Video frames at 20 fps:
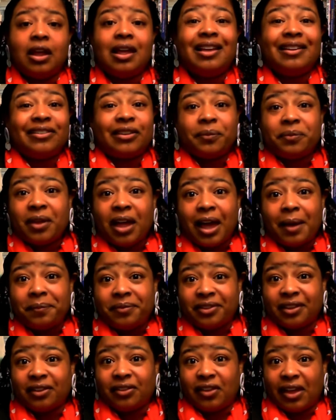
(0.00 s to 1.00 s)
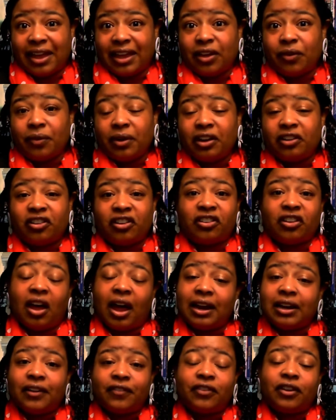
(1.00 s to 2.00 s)
Sometimes the language is
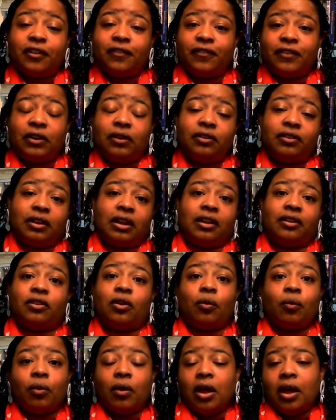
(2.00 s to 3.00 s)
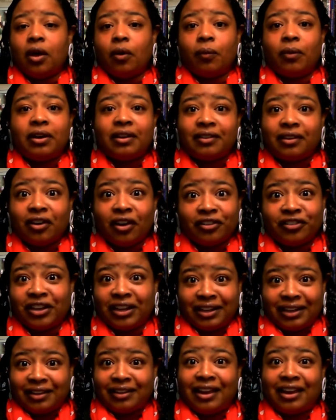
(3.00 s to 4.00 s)
kind of confusing. So what does an
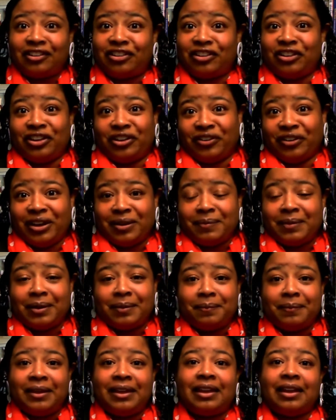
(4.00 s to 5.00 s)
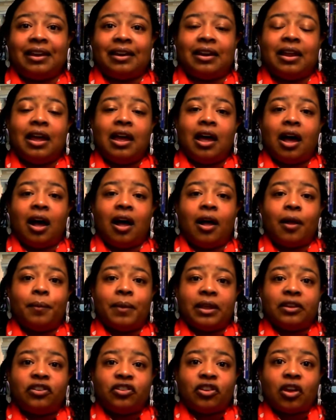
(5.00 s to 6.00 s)
articulation agreement mean?
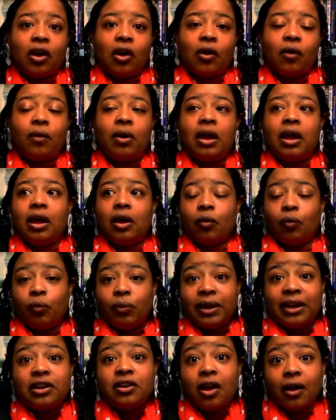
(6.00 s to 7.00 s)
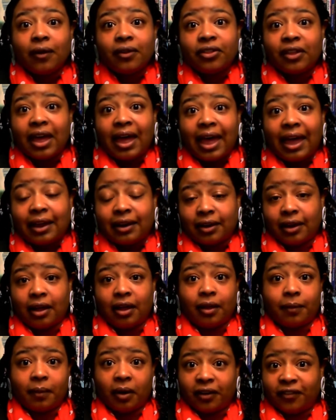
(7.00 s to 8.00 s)
And so we know that
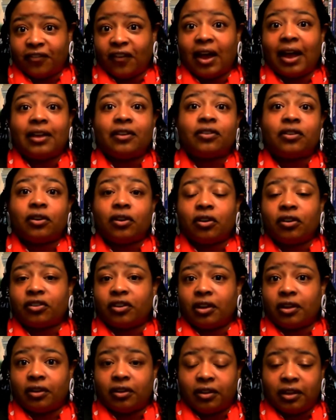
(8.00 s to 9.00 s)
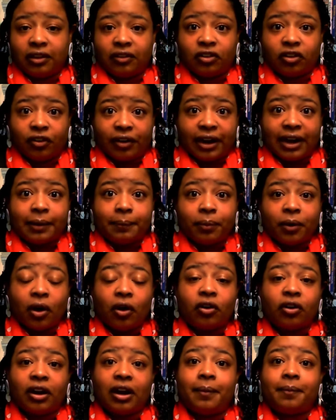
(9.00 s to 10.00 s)
advisors and these grant
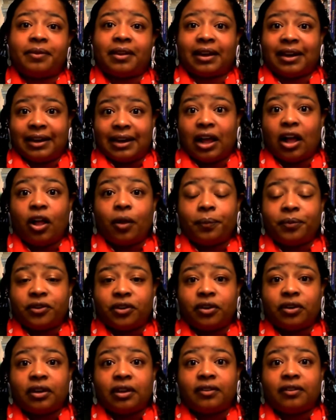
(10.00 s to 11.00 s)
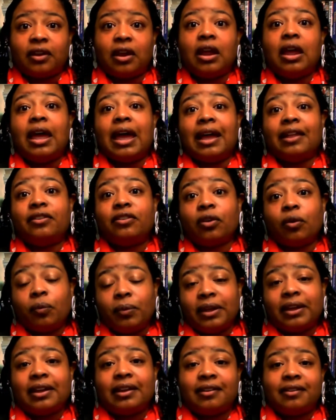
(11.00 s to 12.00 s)
programs that can help students. And so
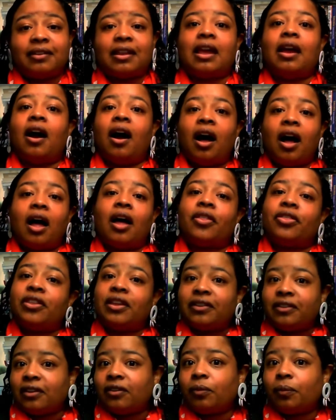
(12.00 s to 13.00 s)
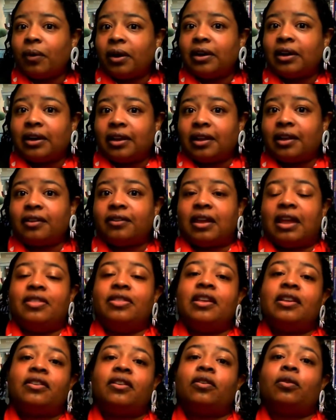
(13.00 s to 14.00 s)
we can say, this is what it is, and
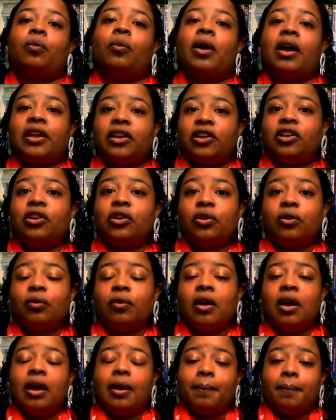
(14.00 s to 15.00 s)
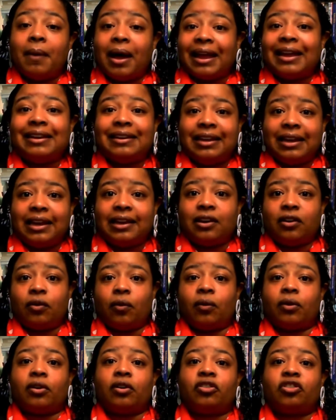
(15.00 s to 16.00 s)
this is what you might need in
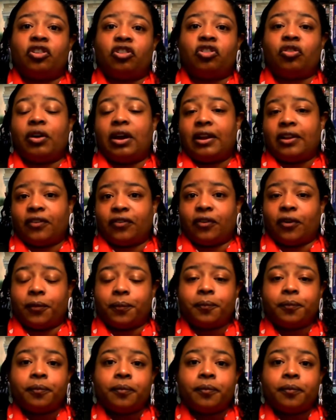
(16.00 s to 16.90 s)
order to transfer.